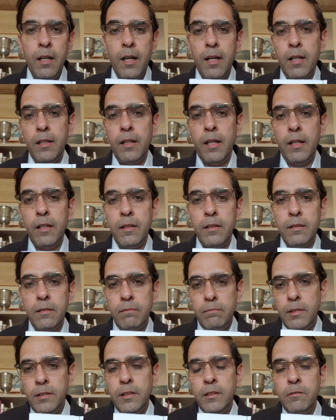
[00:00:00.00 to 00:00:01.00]
And
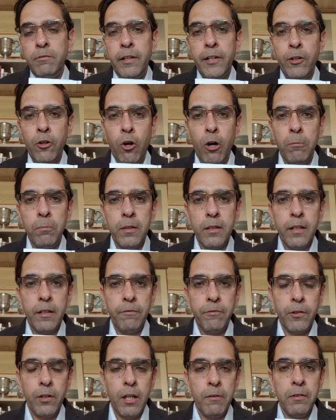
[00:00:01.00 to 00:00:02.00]
then this is very common
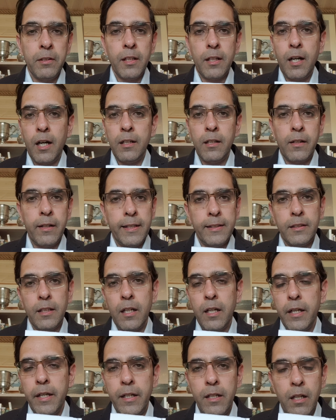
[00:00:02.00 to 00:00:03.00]
if you live in the
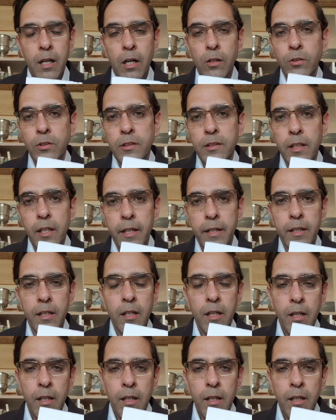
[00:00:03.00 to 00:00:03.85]
countryside outside